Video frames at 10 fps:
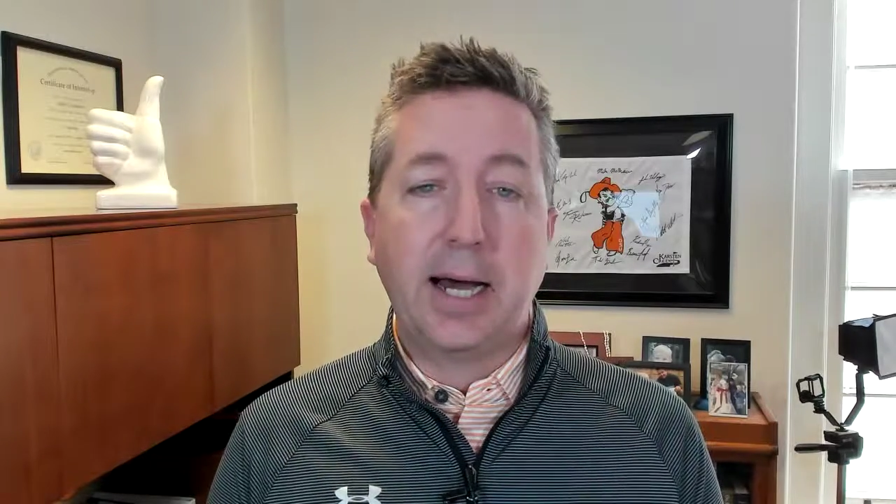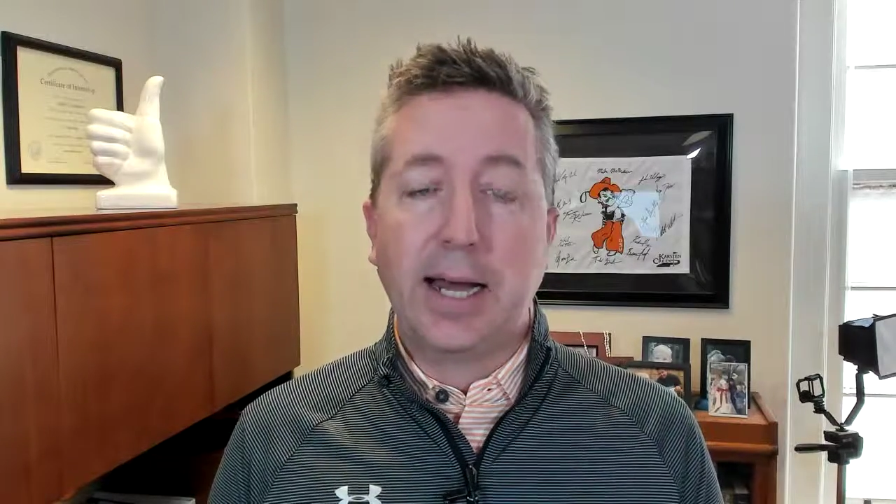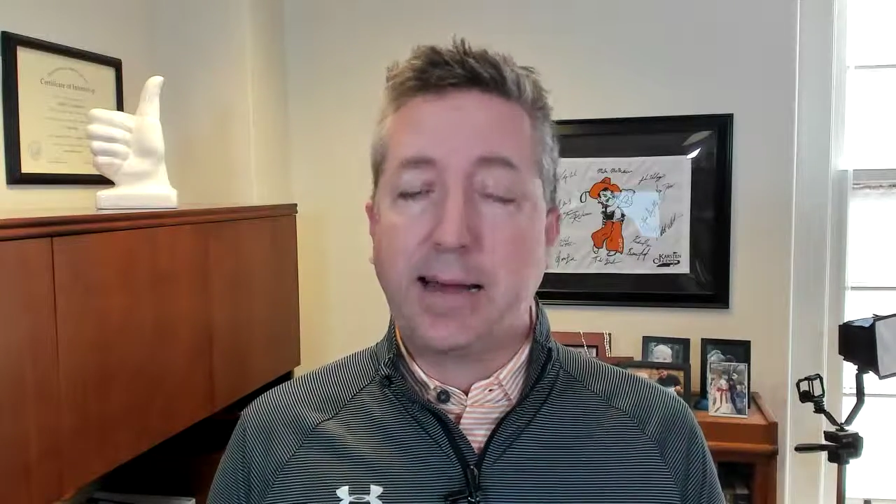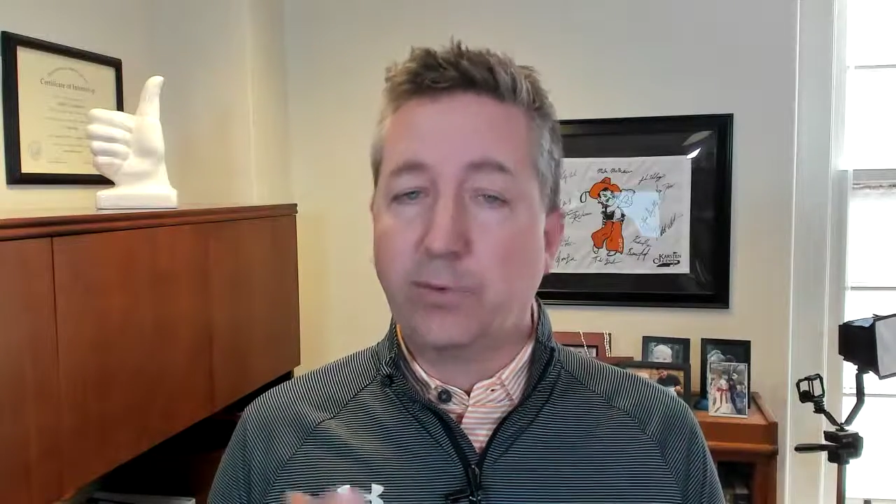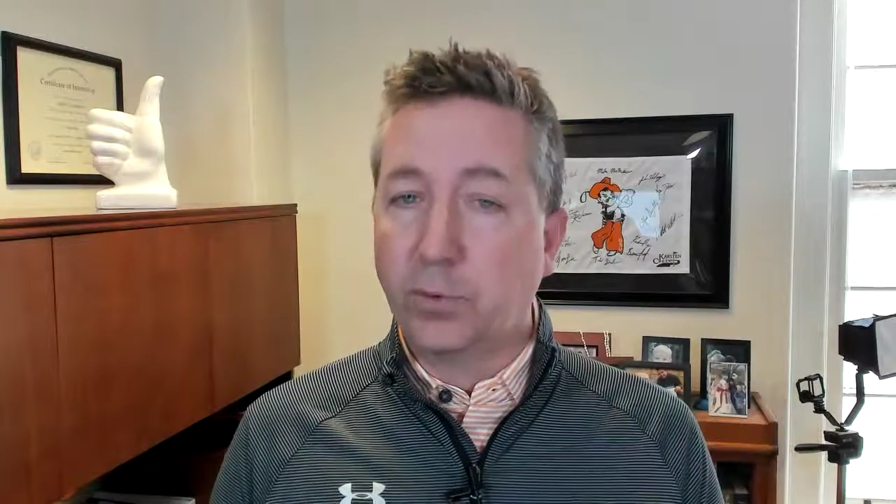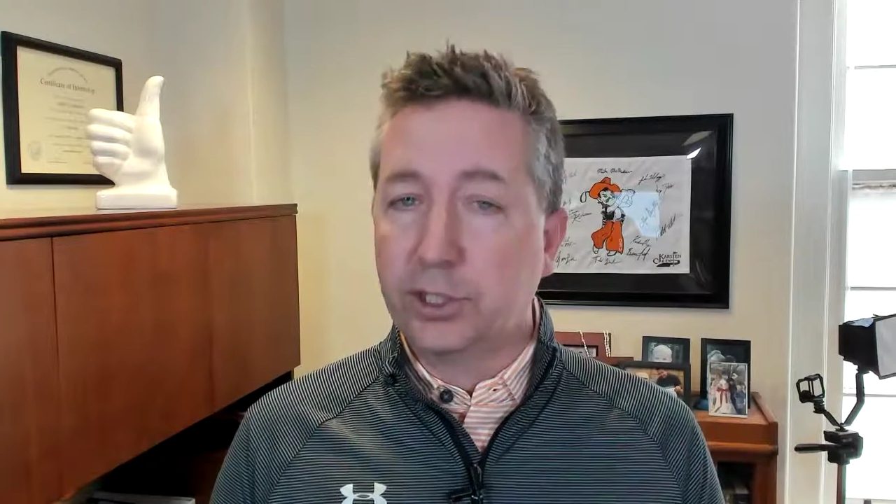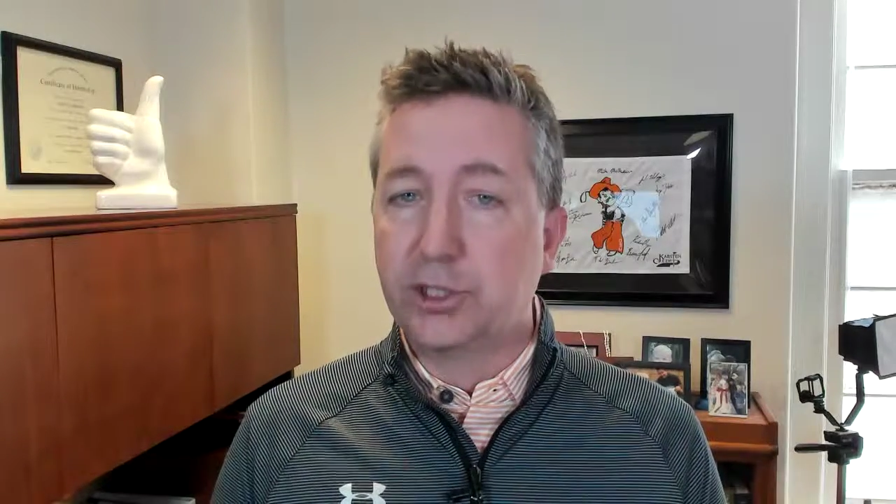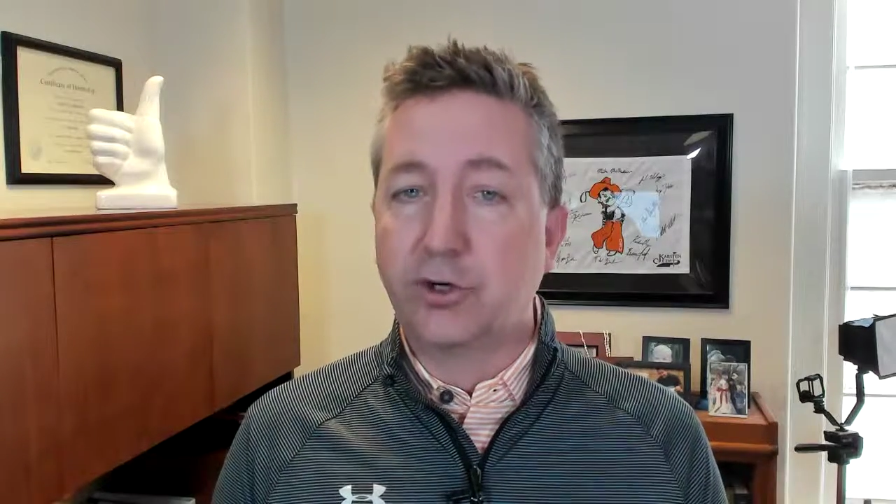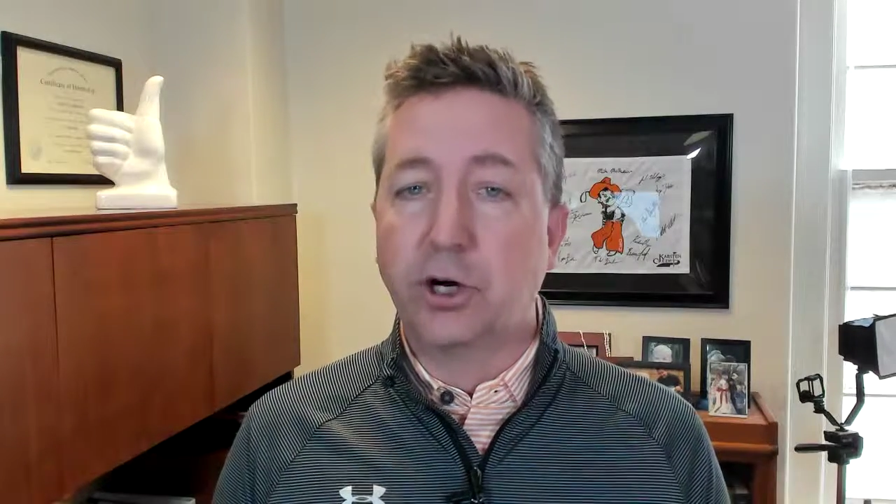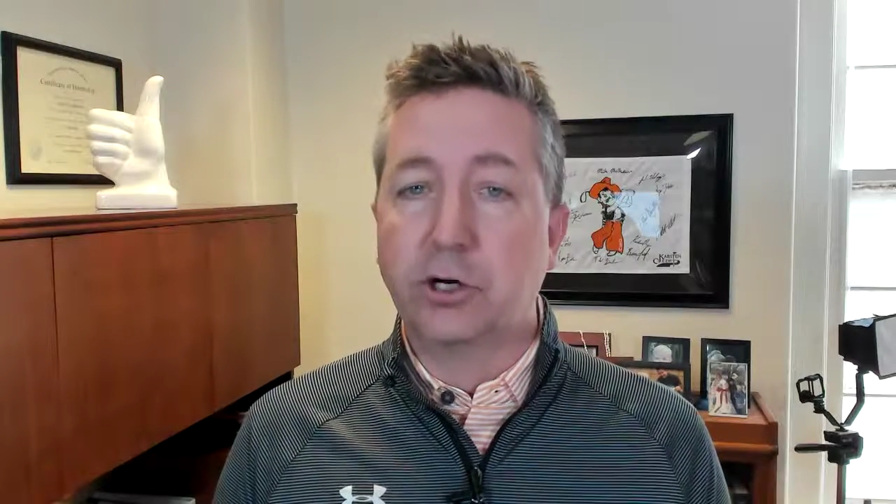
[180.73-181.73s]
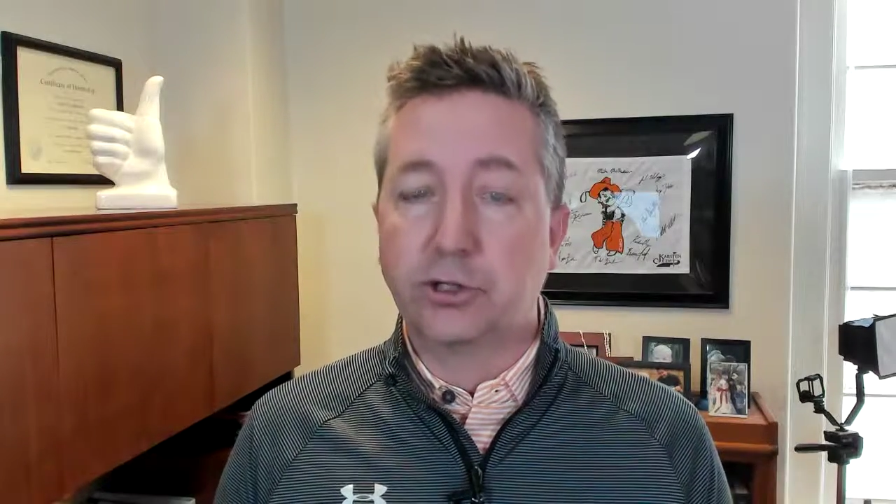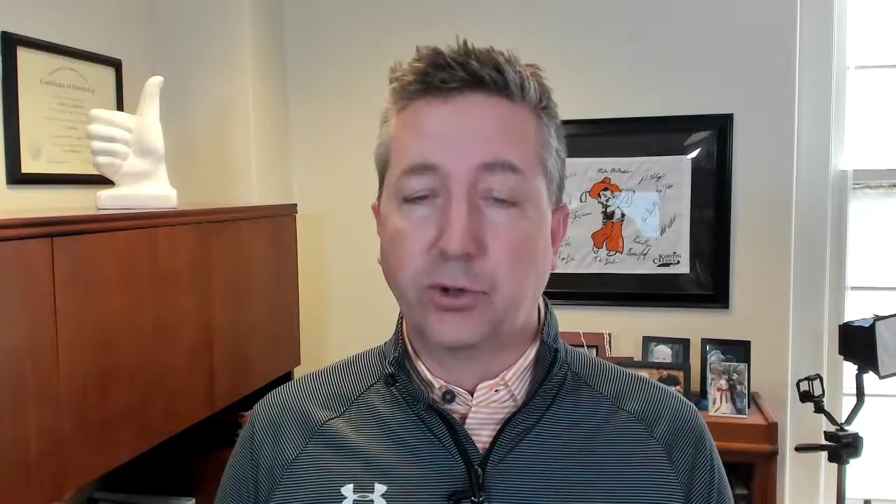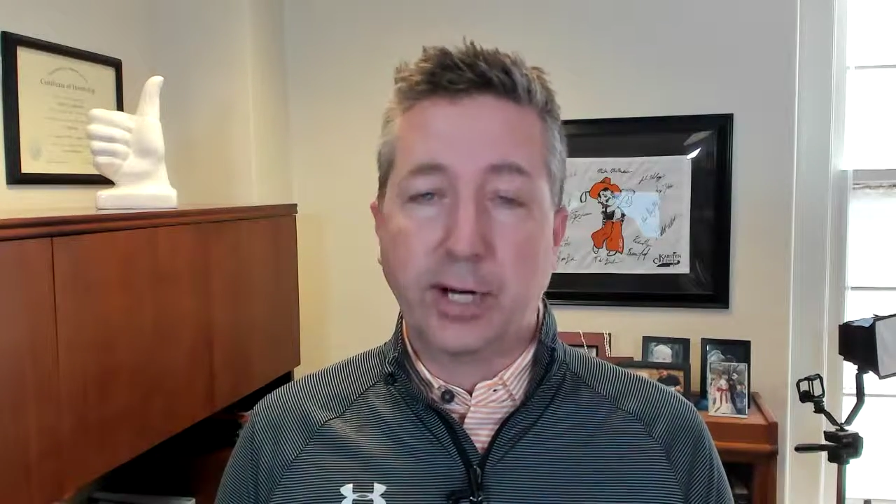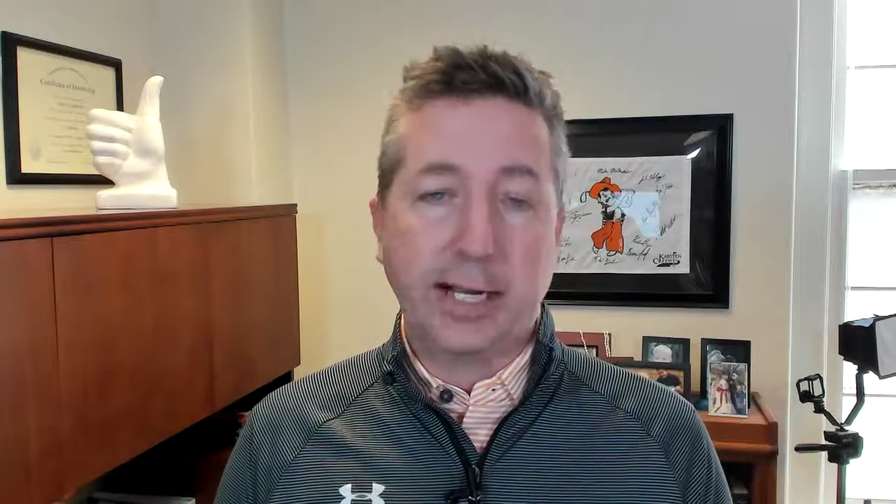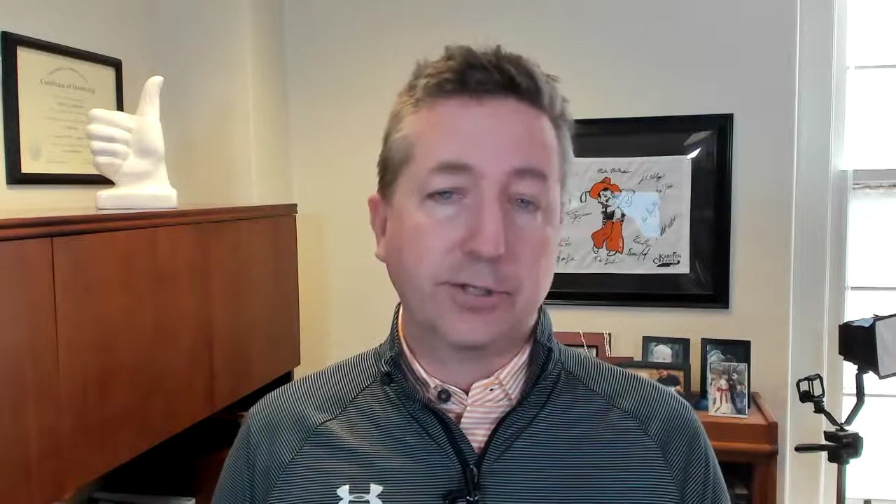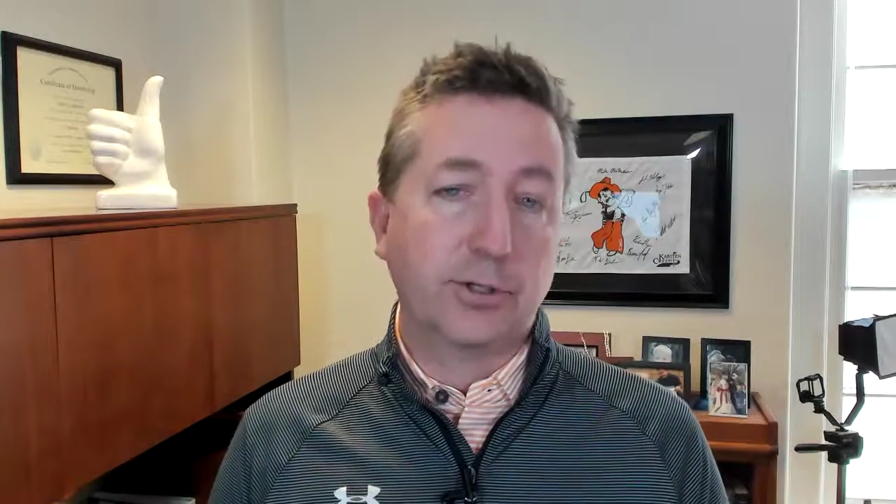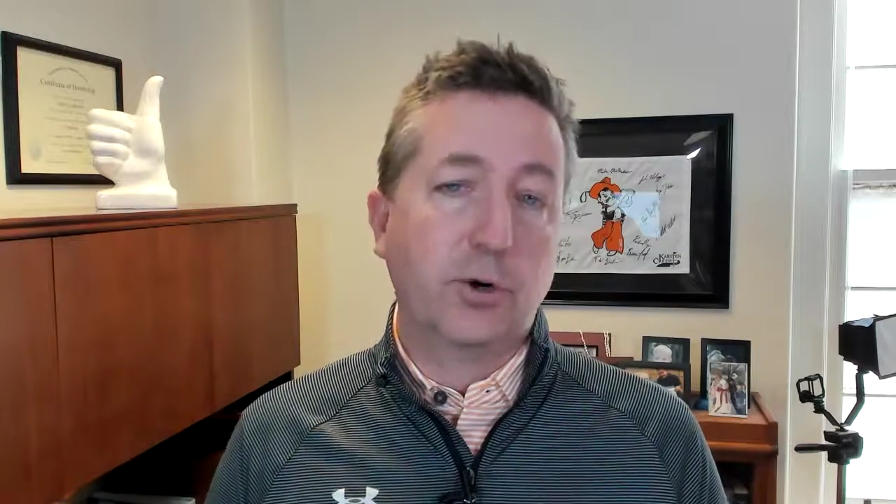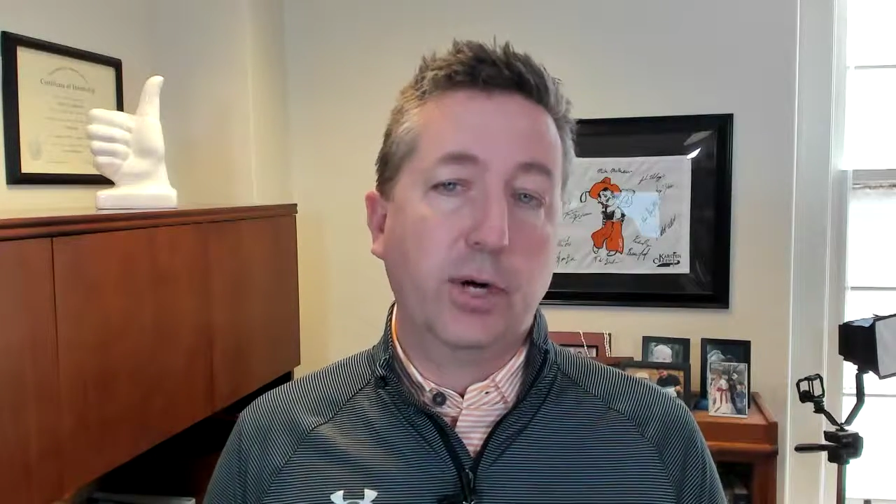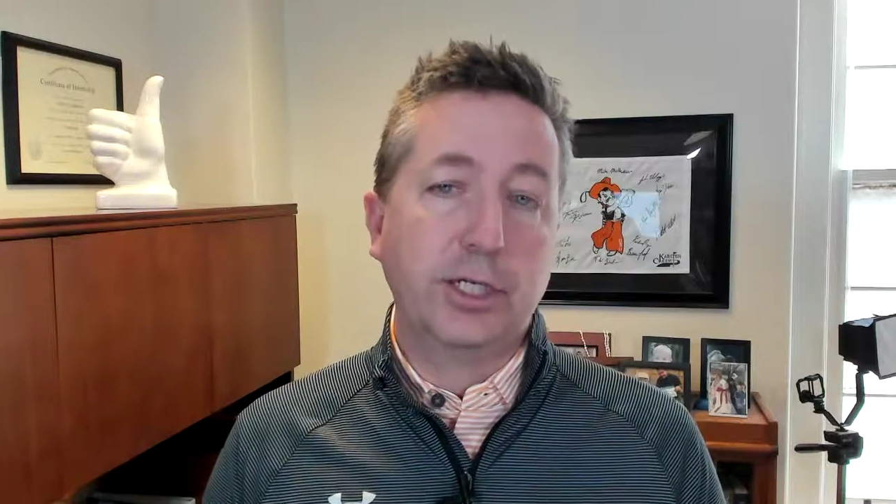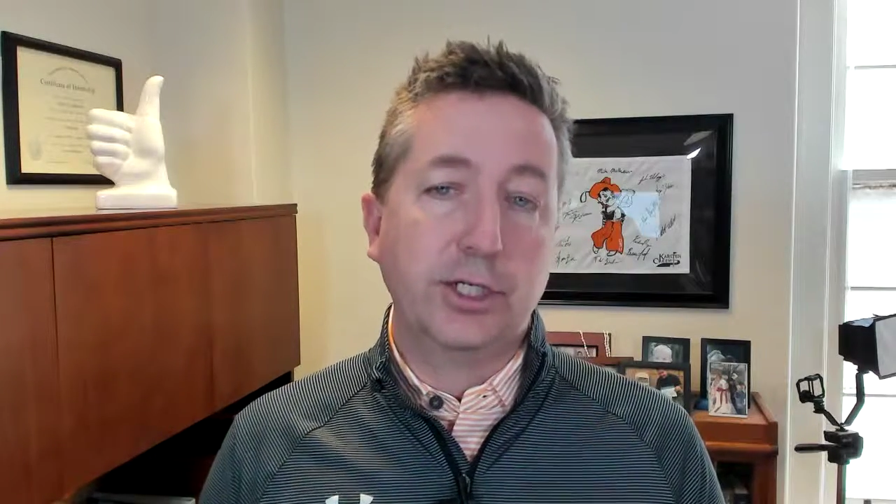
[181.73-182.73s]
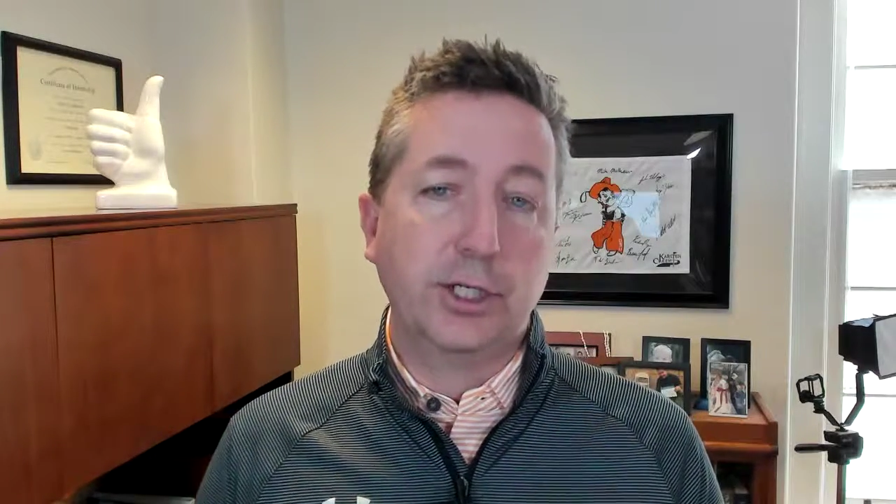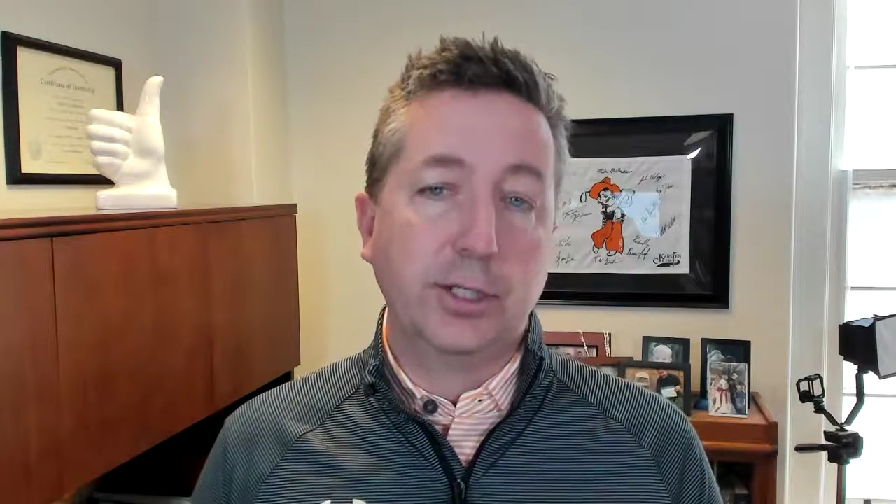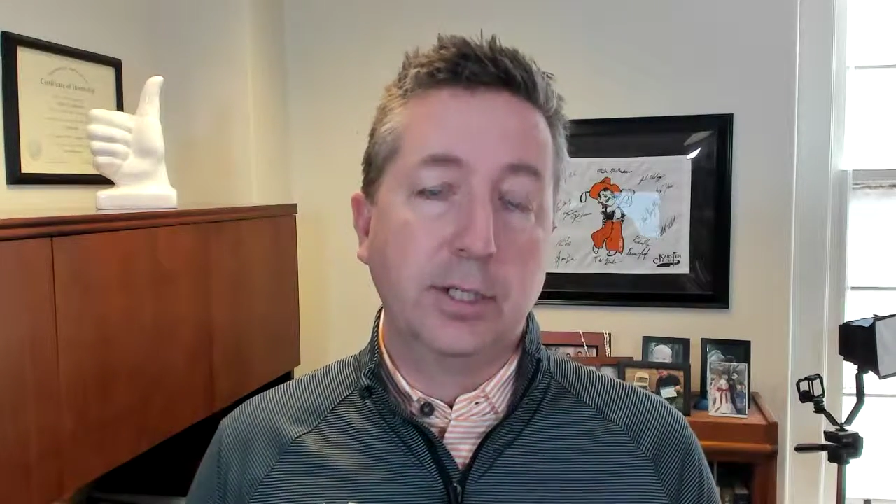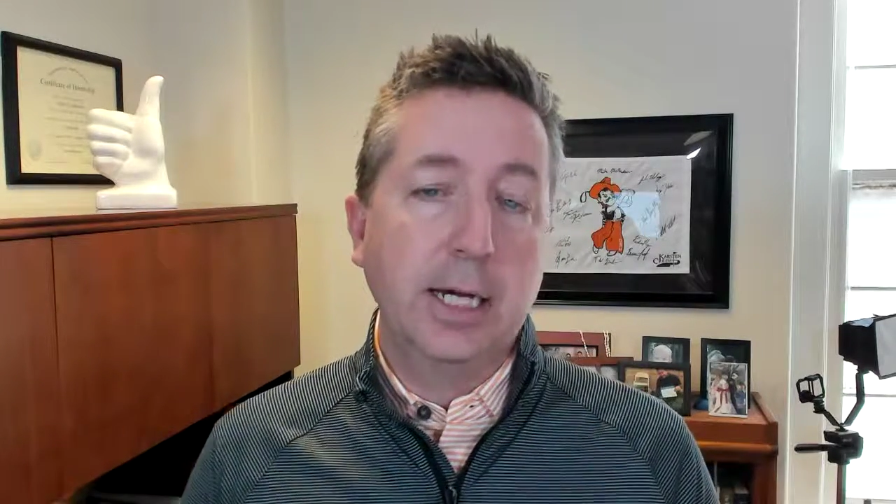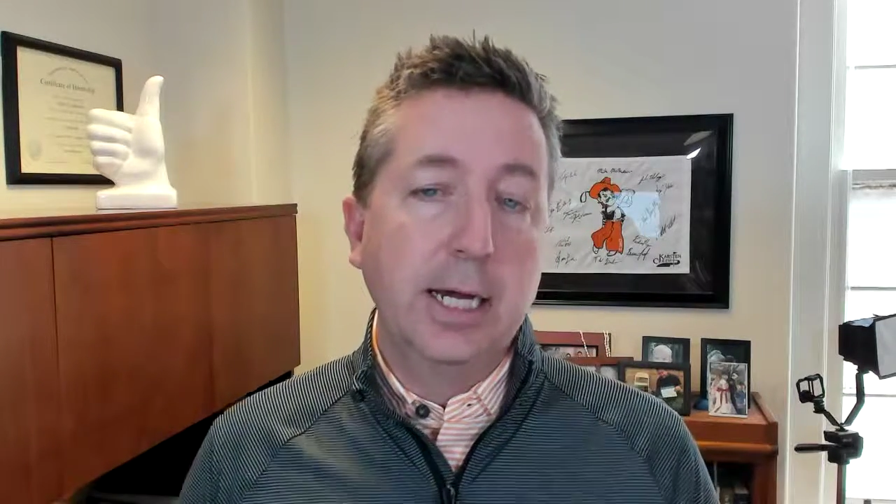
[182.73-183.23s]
have a really strong short answer question